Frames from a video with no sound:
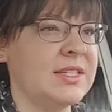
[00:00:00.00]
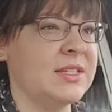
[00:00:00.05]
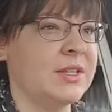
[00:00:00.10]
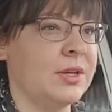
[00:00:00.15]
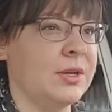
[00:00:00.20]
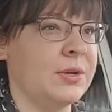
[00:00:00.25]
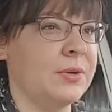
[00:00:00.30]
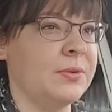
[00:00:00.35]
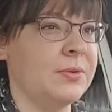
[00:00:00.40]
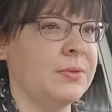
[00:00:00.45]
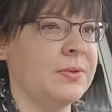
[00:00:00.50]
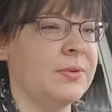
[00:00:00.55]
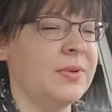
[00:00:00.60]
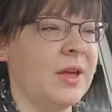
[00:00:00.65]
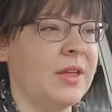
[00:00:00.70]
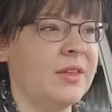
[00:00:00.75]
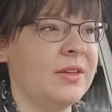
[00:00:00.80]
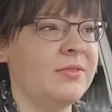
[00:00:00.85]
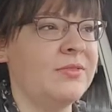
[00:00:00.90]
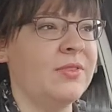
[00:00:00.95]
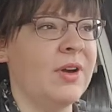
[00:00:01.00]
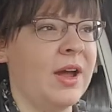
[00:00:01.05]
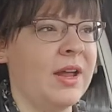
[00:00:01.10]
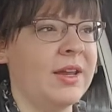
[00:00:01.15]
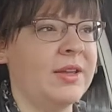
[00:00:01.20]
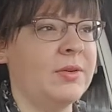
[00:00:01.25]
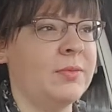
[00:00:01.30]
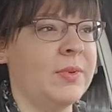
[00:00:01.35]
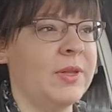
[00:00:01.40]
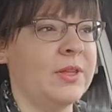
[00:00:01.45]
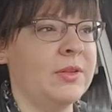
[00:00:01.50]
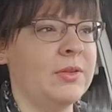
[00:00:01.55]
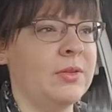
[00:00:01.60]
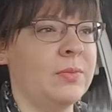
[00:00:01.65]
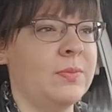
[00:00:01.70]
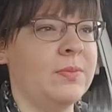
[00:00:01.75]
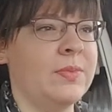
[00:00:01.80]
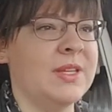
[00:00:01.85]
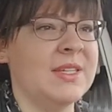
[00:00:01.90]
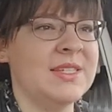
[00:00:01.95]
so I think Friday will be a little
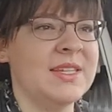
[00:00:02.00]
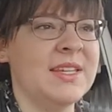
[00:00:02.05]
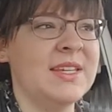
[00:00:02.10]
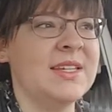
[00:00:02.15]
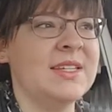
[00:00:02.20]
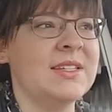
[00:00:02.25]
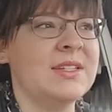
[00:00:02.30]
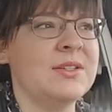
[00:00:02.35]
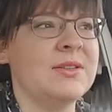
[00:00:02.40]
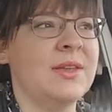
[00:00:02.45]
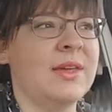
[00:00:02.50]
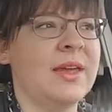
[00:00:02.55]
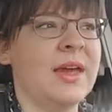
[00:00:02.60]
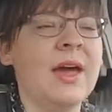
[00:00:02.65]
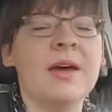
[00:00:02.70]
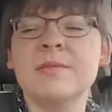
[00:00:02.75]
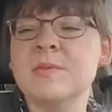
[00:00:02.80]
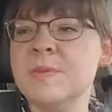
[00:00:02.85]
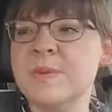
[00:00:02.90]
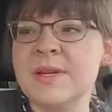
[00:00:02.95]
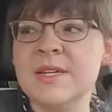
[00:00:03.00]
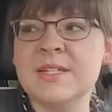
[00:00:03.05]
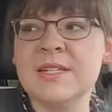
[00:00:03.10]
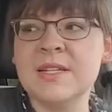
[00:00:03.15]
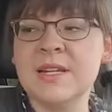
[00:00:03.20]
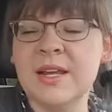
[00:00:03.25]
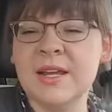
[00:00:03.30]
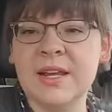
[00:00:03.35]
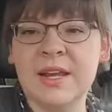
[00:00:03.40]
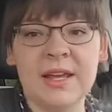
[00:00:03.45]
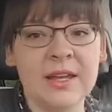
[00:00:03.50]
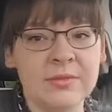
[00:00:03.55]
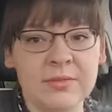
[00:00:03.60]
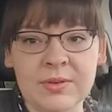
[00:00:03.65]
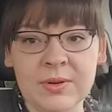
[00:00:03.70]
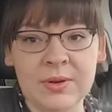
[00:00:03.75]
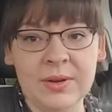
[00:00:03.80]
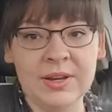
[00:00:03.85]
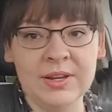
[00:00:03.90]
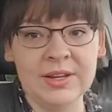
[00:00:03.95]
busy. And do the Cavs play tonight? I have
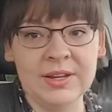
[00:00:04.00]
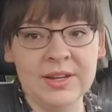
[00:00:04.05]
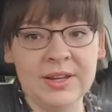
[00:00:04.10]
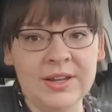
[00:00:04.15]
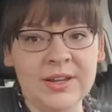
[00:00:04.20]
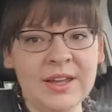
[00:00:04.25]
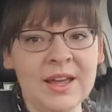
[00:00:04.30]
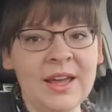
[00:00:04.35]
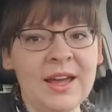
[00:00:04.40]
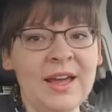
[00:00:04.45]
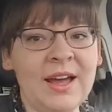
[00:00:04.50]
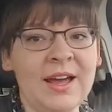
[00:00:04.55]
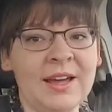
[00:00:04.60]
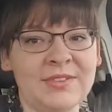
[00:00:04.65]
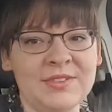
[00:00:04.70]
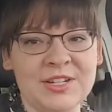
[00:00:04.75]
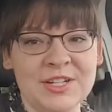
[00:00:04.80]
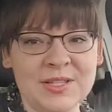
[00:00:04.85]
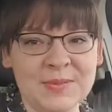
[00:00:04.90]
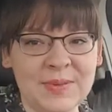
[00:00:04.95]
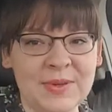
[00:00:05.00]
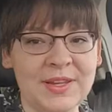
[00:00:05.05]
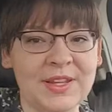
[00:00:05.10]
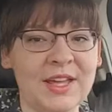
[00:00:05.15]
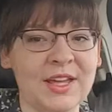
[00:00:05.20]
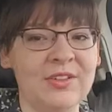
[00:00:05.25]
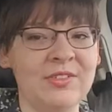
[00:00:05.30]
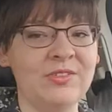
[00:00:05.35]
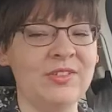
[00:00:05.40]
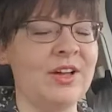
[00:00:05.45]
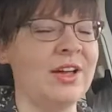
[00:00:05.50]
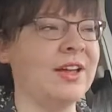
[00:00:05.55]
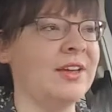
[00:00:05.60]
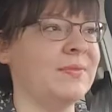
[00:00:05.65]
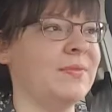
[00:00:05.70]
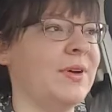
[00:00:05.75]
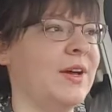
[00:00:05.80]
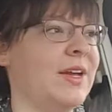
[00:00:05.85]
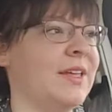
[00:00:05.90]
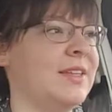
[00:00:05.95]
no idea. I've just been like
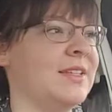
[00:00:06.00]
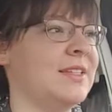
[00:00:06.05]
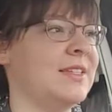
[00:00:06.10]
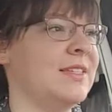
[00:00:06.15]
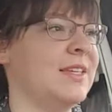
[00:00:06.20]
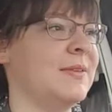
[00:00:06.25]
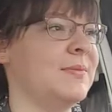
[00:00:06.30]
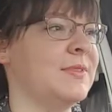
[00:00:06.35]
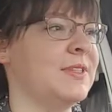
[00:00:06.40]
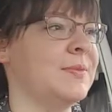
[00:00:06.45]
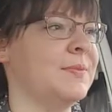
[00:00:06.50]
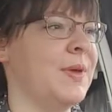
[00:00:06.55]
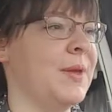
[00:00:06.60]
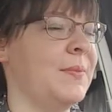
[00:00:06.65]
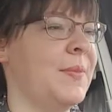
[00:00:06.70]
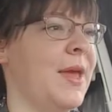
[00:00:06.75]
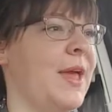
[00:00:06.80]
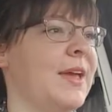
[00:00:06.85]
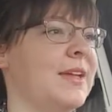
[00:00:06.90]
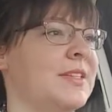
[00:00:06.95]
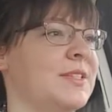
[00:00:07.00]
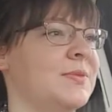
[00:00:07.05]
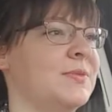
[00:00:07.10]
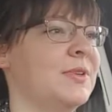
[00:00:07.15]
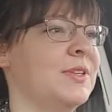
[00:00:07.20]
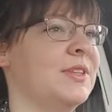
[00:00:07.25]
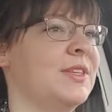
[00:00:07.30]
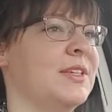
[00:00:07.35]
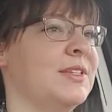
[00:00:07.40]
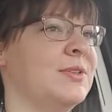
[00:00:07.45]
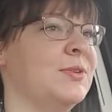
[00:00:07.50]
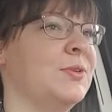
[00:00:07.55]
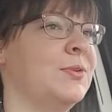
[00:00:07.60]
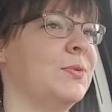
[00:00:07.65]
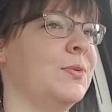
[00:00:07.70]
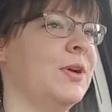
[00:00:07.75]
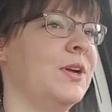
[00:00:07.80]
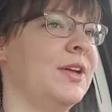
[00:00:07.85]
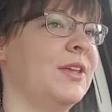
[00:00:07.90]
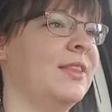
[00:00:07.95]
flying by the seams of my pants with this whole
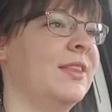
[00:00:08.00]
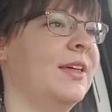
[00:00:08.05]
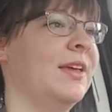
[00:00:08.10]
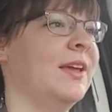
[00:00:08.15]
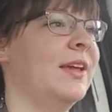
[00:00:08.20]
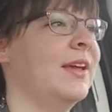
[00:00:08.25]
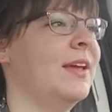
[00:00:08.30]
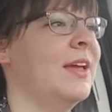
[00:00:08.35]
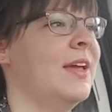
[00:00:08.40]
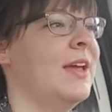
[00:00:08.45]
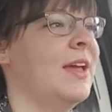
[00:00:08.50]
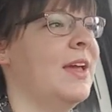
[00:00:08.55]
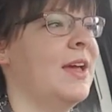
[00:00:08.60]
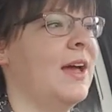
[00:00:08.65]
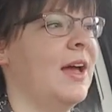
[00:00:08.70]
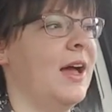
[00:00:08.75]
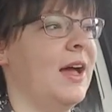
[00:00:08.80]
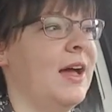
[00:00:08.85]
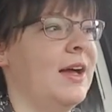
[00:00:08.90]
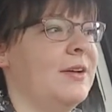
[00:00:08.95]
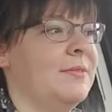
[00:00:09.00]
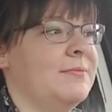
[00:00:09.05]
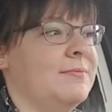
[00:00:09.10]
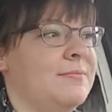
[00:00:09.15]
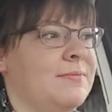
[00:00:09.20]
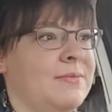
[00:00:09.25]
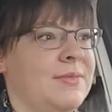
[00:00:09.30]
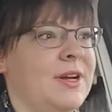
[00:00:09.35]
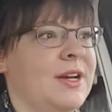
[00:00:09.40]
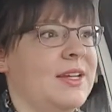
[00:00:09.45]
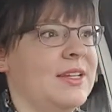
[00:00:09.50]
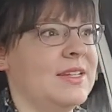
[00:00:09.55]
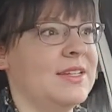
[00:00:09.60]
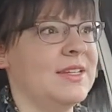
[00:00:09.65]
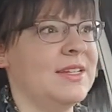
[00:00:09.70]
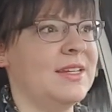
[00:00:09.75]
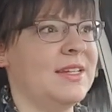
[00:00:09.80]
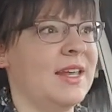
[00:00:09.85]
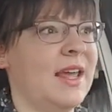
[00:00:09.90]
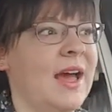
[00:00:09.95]
work thing. But
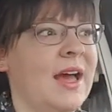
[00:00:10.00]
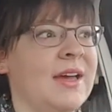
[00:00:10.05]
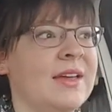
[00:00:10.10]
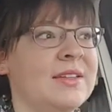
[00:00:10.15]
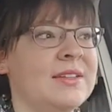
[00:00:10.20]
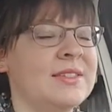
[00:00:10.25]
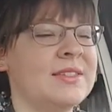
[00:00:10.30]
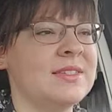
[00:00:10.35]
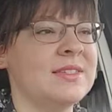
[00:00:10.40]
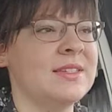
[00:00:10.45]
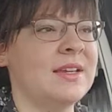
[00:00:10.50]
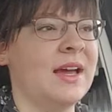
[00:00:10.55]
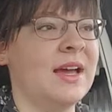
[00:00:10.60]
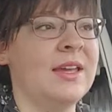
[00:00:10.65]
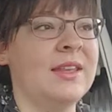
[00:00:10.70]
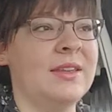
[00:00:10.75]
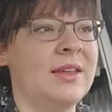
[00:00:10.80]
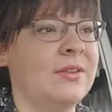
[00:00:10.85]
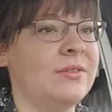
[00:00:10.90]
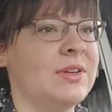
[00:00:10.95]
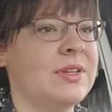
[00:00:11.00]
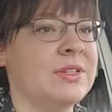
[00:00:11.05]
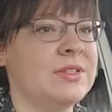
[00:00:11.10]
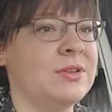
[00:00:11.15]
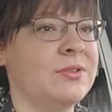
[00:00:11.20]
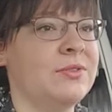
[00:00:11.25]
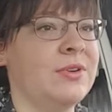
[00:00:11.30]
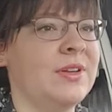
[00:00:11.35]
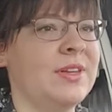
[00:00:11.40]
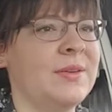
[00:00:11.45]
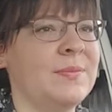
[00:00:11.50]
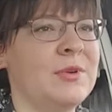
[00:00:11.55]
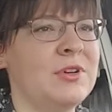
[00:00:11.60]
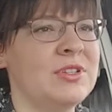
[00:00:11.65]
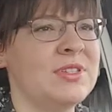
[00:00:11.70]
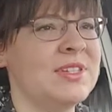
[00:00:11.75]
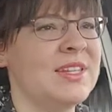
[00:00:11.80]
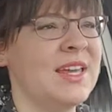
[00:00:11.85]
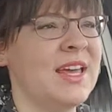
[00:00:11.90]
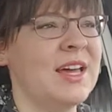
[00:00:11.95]
yeah, it's, I love it so far. They
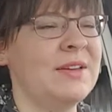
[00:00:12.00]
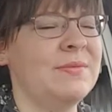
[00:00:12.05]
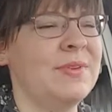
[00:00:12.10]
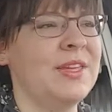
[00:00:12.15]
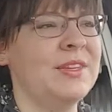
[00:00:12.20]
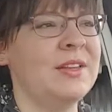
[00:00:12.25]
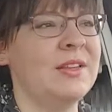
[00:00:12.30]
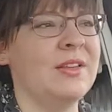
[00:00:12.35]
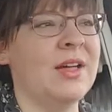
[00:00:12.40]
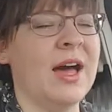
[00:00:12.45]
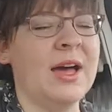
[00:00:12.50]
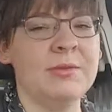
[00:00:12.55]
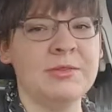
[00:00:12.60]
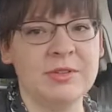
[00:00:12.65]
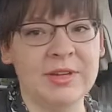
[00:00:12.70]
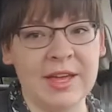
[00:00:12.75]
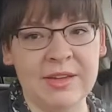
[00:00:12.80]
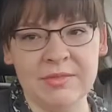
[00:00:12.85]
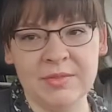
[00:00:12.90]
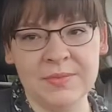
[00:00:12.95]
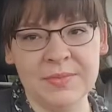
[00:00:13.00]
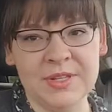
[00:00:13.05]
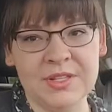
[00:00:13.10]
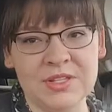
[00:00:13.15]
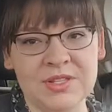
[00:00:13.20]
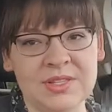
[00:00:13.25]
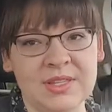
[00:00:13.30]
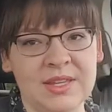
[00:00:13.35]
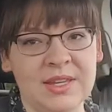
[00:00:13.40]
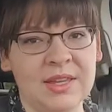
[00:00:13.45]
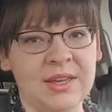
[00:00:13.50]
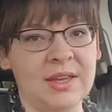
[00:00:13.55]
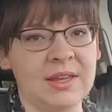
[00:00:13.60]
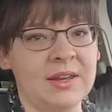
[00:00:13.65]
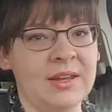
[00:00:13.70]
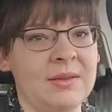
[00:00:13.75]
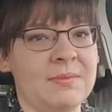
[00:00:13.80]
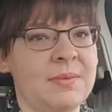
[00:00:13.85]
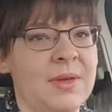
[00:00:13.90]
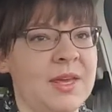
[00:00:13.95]
mostly have me in the lab, so I haven't been seeing
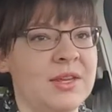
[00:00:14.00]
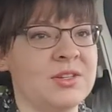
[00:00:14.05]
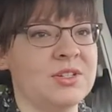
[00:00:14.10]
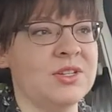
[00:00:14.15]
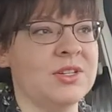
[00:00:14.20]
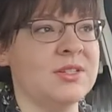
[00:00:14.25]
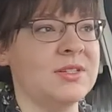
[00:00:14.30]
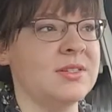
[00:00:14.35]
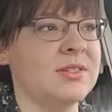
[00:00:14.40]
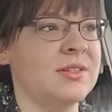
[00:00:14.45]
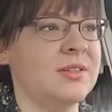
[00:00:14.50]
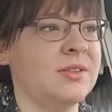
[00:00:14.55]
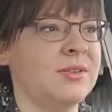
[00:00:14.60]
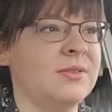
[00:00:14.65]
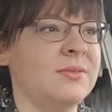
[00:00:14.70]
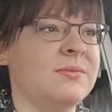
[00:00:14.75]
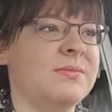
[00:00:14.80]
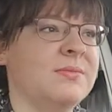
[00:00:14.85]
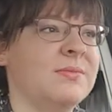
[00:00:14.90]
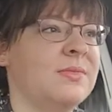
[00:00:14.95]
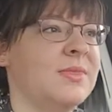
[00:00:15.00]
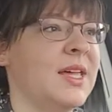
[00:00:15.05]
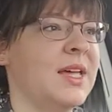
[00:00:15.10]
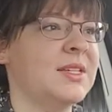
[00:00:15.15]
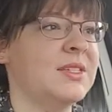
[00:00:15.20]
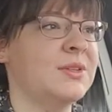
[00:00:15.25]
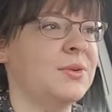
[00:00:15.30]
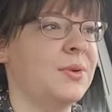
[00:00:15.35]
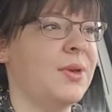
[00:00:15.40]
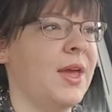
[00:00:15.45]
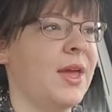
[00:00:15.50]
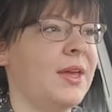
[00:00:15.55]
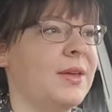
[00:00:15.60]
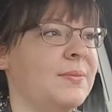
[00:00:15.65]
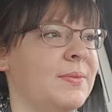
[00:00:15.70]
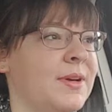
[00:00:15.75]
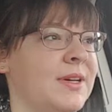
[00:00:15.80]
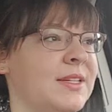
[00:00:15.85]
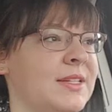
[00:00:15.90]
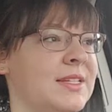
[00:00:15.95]
any patients, so that's okay.
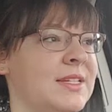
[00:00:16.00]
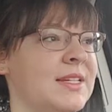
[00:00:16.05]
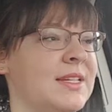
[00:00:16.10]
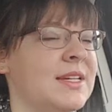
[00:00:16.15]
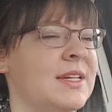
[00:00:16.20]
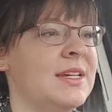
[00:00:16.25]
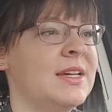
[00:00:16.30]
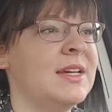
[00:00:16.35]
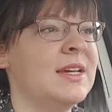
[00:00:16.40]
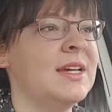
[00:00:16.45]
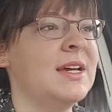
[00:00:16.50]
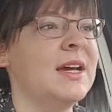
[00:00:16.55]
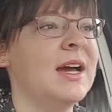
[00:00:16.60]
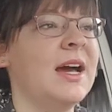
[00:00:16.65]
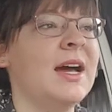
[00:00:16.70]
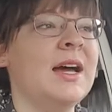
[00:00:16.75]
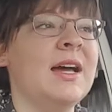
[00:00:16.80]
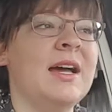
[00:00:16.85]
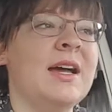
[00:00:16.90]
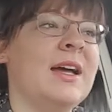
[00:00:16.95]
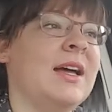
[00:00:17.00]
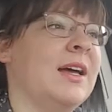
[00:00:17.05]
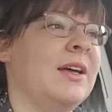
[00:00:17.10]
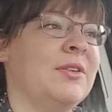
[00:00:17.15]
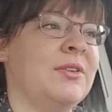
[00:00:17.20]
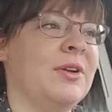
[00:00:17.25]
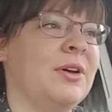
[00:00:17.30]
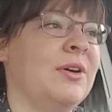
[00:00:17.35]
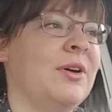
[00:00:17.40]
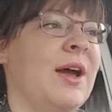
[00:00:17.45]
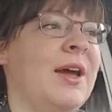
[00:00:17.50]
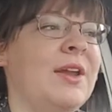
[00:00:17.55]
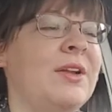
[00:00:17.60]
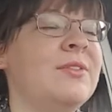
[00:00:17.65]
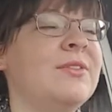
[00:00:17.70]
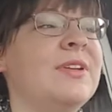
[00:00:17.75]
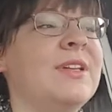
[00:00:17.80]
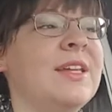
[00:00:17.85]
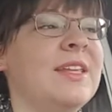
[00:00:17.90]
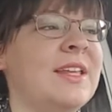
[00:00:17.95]
But I don't know, I
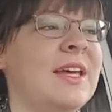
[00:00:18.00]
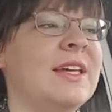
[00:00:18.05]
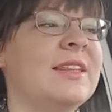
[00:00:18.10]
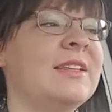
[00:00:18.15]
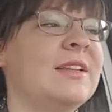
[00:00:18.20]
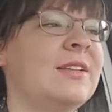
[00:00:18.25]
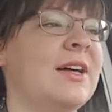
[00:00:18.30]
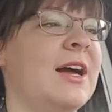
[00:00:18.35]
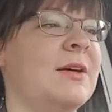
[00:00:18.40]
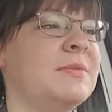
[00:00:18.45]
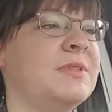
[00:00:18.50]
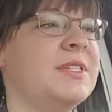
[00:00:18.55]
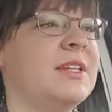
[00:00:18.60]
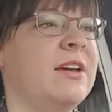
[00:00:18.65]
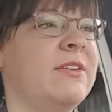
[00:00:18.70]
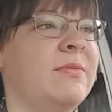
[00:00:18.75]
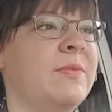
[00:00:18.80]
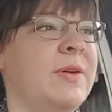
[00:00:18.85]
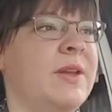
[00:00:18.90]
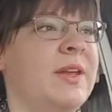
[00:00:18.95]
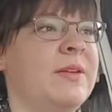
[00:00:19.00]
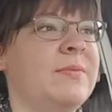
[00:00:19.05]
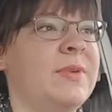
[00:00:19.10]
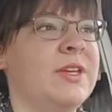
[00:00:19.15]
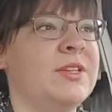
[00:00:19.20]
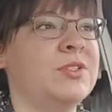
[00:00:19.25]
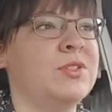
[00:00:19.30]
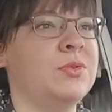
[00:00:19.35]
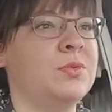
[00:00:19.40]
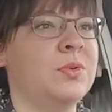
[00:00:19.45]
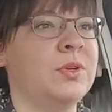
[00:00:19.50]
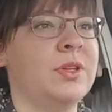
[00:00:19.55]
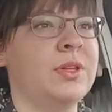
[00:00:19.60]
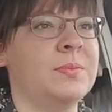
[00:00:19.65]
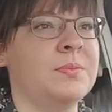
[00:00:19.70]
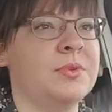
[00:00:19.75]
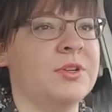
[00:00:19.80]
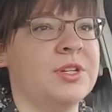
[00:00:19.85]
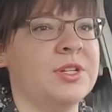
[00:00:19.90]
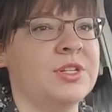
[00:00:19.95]
don't really like the lab stuff, but it makes you really
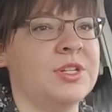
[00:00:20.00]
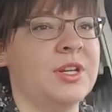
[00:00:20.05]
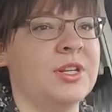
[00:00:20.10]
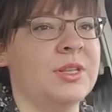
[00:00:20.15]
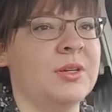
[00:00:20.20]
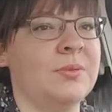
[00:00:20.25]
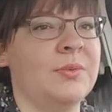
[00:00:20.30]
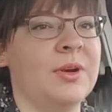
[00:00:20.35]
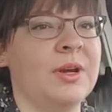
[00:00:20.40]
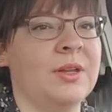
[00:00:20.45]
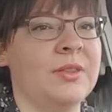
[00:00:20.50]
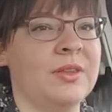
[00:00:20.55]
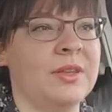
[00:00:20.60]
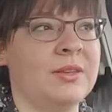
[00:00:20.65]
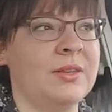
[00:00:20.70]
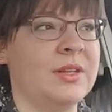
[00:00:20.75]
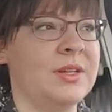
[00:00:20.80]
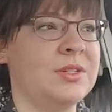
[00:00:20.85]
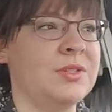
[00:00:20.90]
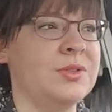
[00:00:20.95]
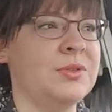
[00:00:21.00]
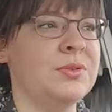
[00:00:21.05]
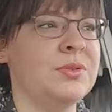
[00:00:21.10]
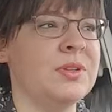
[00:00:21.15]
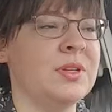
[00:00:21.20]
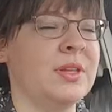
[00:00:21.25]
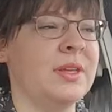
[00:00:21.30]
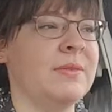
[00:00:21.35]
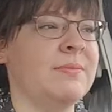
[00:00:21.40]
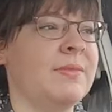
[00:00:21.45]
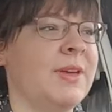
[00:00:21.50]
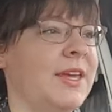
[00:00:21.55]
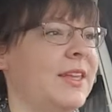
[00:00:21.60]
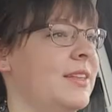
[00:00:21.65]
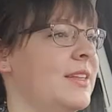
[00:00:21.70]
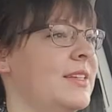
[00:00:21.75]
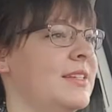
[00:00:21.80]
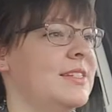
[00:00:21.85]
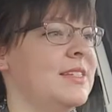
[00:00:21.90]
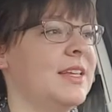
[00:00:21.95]
appreciate the work that they do to like make
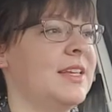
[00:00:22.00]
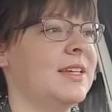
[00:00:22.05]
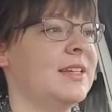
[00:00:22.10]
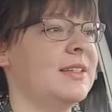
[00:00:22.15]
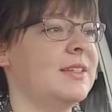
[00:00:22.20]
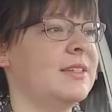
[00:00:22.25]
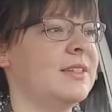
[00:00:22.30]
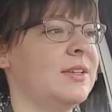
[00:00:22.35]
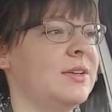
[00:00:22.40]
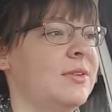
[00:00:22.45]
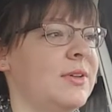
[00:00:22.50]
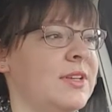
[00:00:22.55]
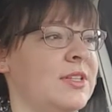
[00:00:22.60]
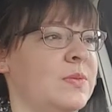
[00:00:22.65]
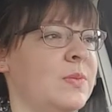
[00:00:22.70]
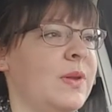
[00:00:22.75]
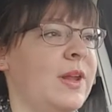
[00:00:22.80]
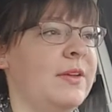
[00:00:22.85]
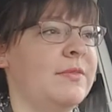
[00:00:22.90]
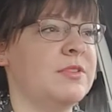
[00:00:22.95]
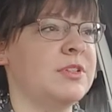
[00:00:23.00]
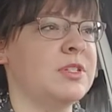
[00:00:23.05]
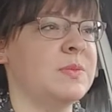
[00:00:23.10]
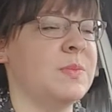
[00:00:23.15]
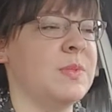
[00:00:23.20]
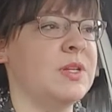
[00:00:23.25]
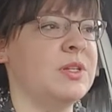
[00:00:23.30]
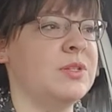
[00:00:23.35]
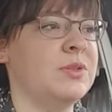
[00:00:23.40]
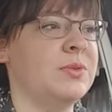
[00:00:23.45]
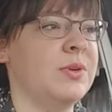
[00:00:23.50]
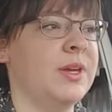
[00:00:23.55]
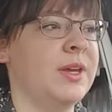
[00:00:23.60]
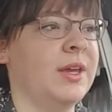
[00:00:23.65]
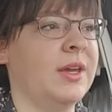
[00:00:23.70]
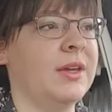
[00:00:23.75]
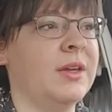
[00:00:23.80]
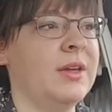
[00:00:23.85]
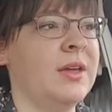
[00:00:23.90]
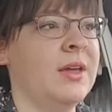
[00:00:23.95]
these things. So that's what I've just been
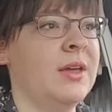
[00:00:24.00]
doing